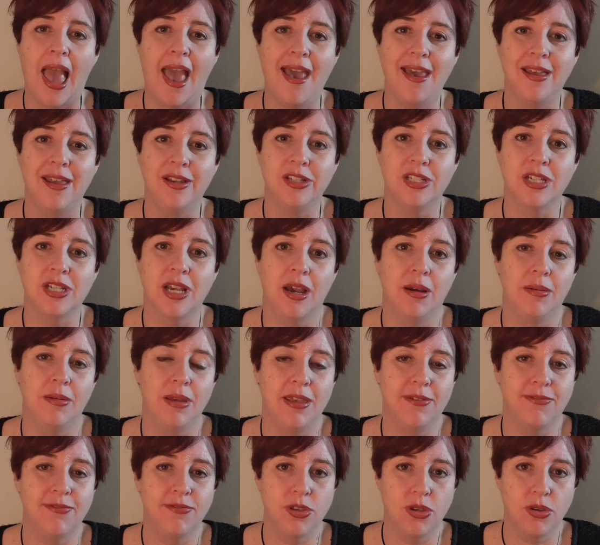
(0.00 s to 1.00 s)
And
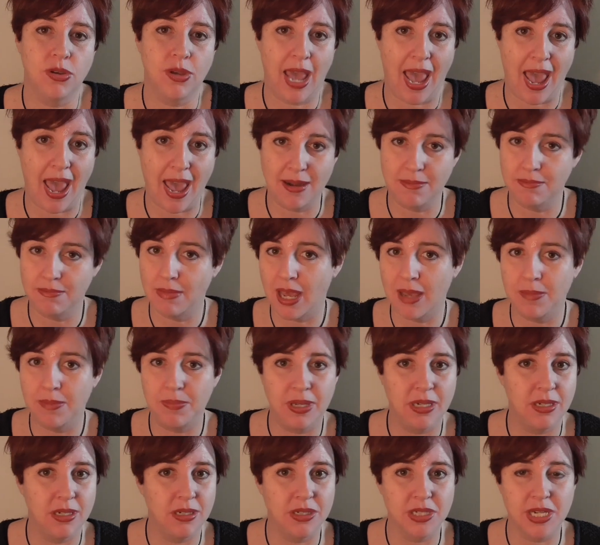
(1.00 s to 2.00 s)
if you can,
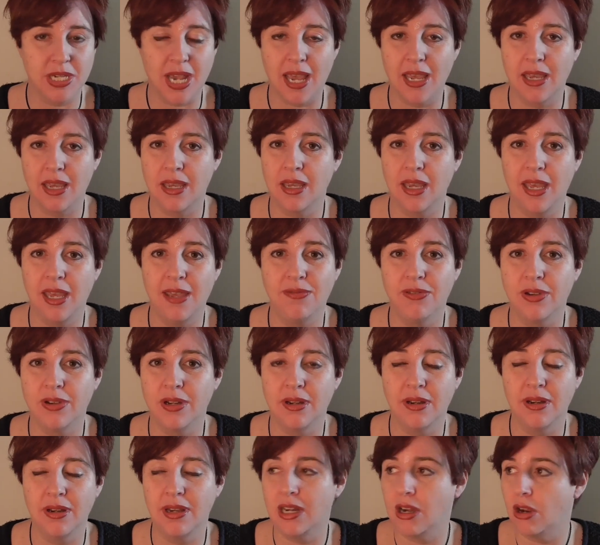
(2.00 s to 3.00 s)
maybe take even,